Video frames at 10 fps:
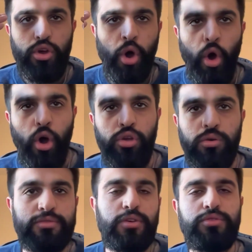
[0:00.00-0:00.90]
oh,
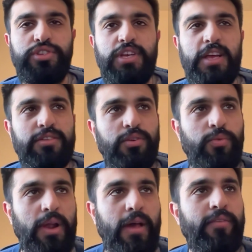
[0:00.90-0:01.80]
you're so shit, or
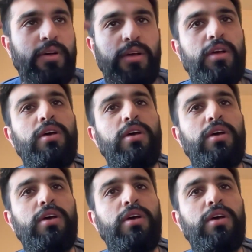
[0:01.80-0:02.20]
whatever,